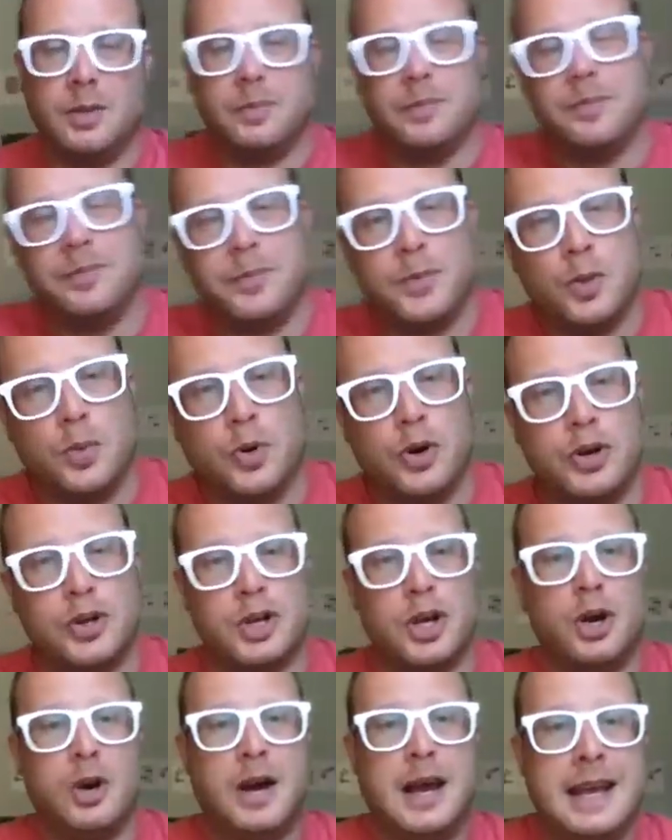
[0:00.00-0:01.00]
word
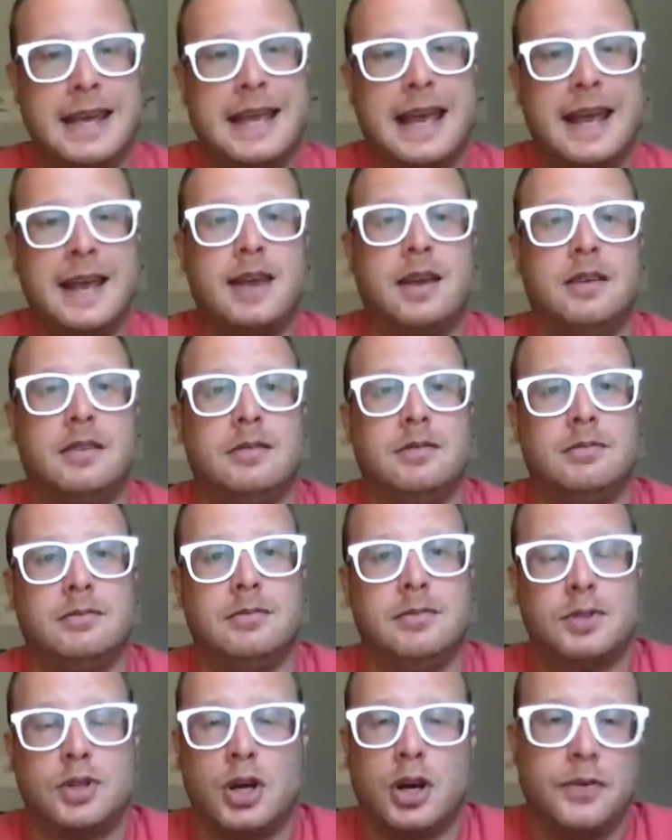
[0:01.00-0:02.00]
no. I get it.
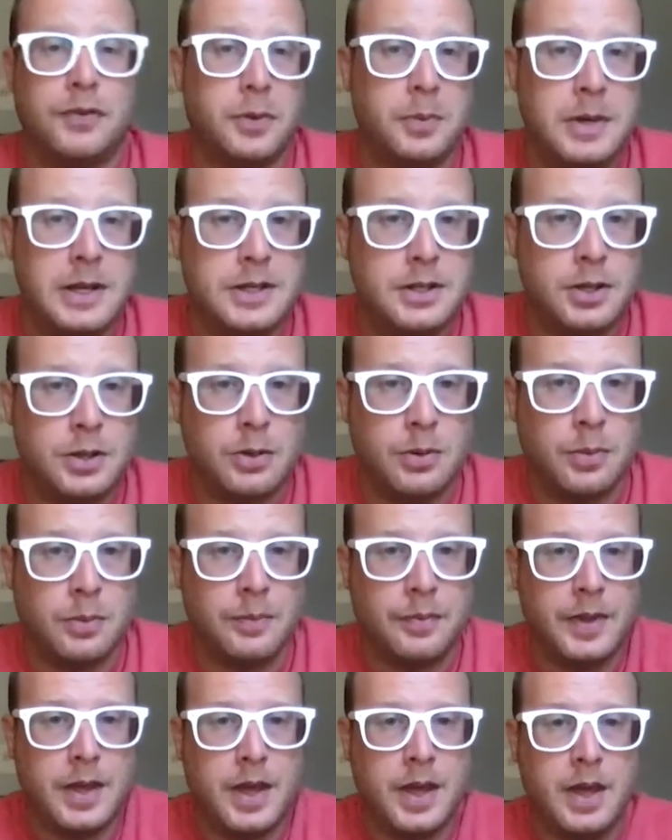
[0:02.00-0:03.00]
It's hard for me too.
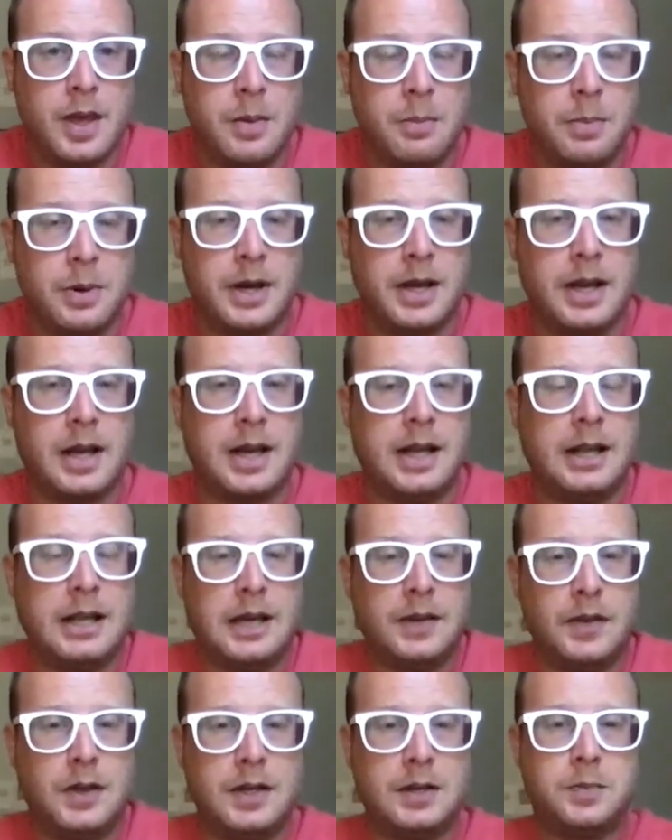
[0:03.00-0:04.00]
But I
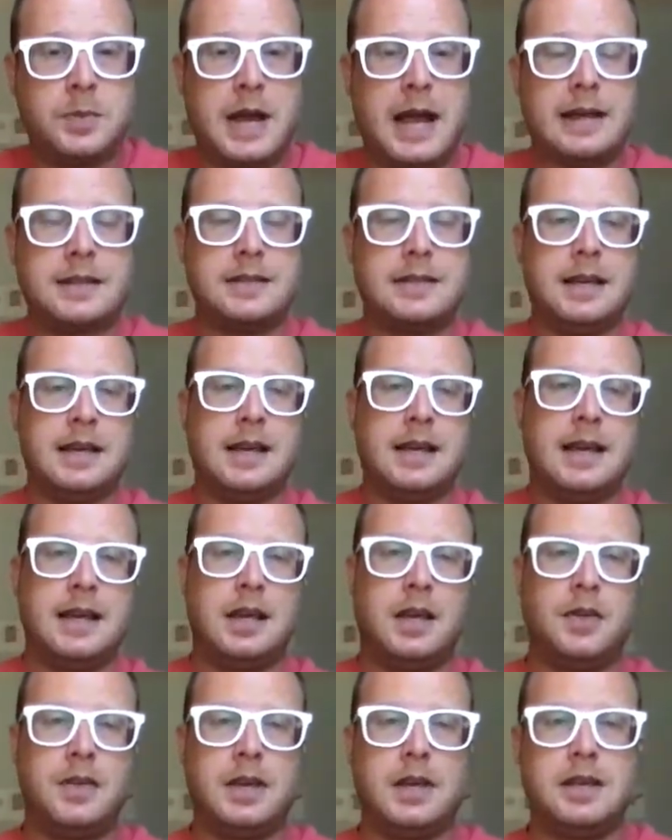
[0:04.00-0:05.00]
like that he's practicing, and
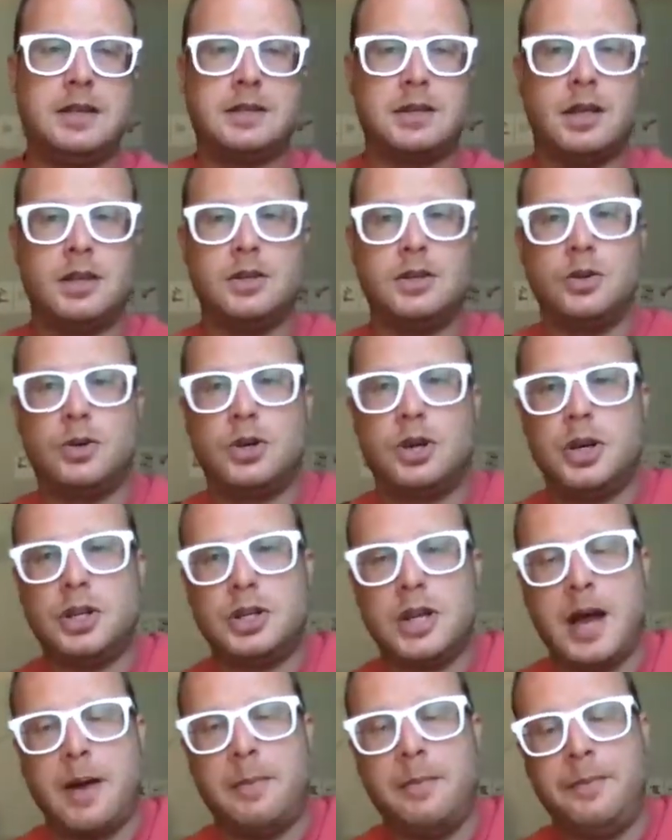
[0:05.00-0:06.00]
I think he's going to do a good
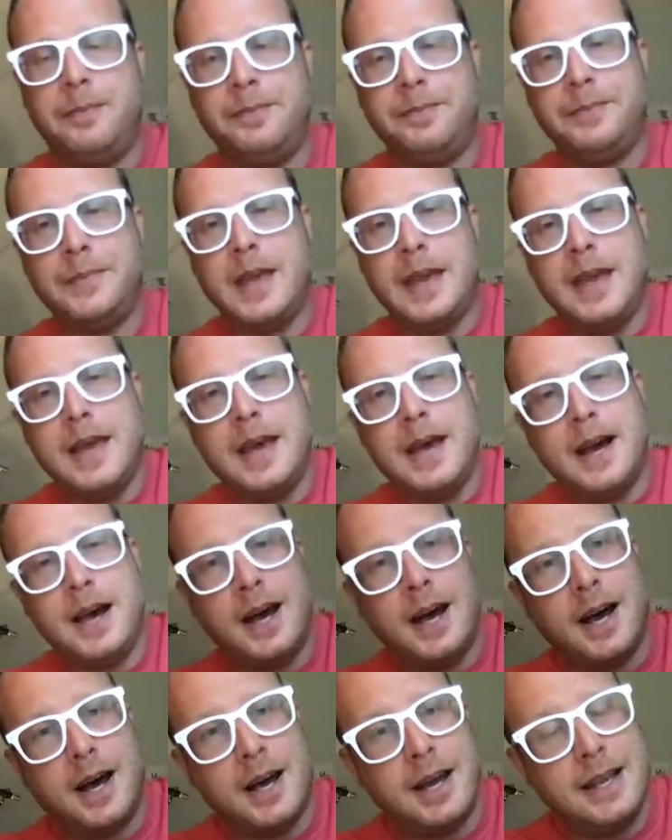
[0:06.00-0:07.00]
job.
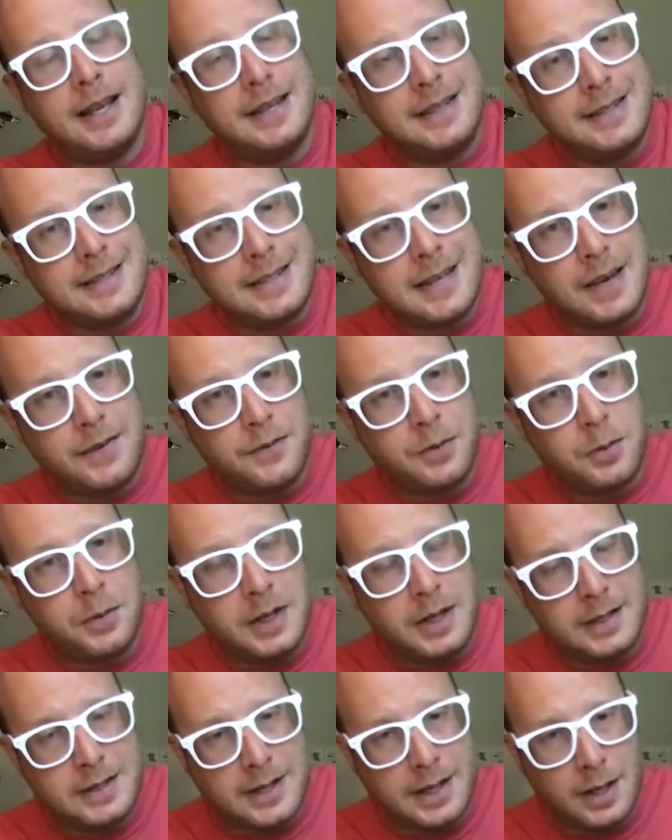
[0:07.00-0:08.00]
It is time for me
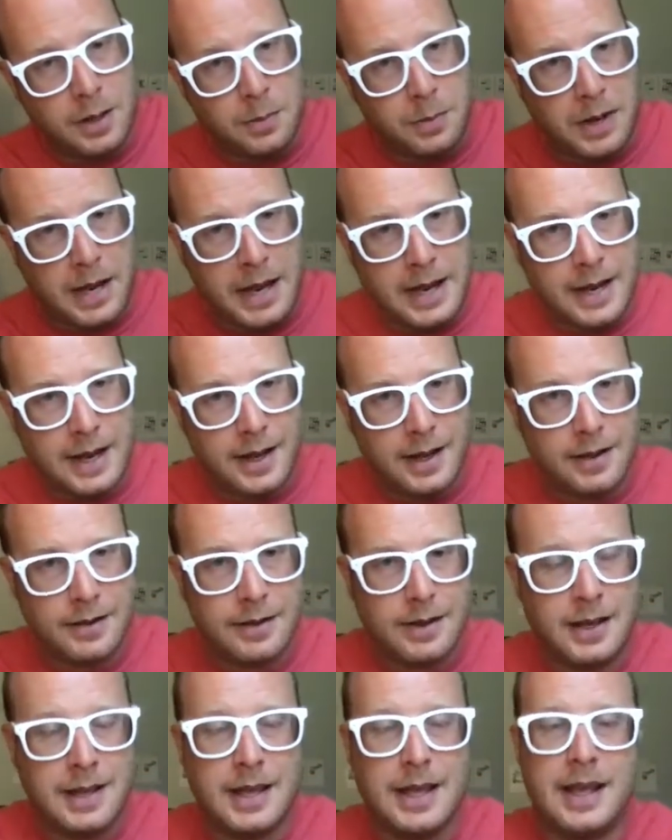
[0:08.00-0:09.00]
to say goodbye,
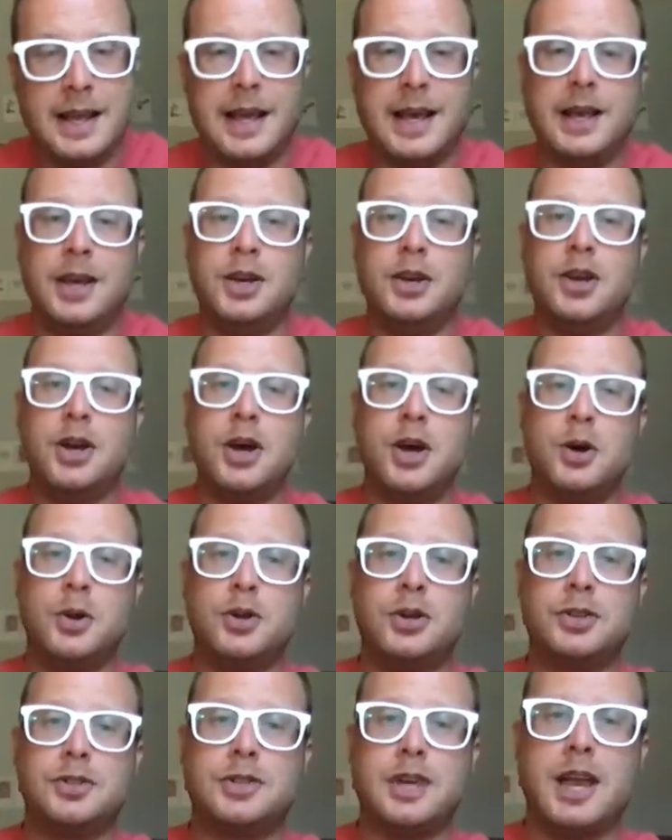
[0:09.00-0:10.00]
and I know
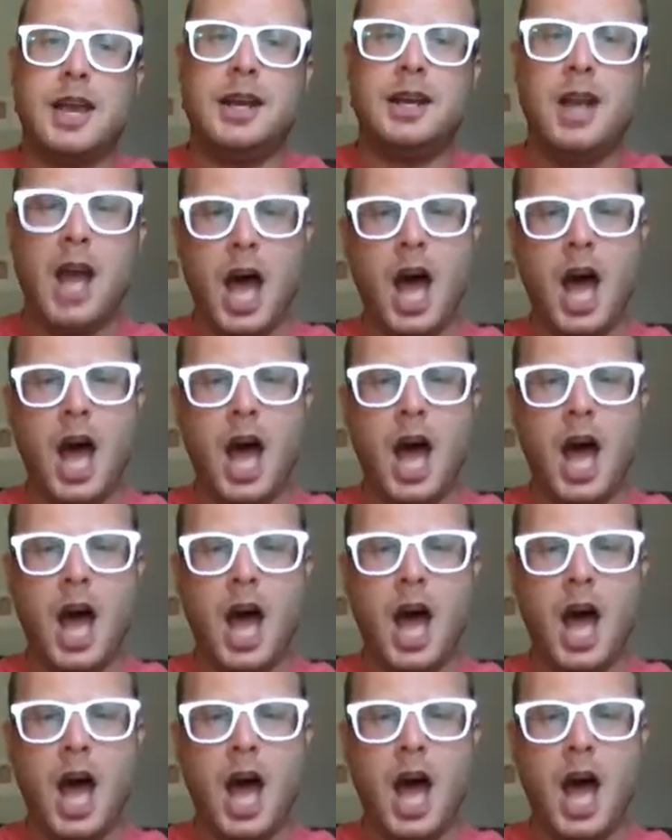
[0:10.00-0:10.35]
you're saying, no,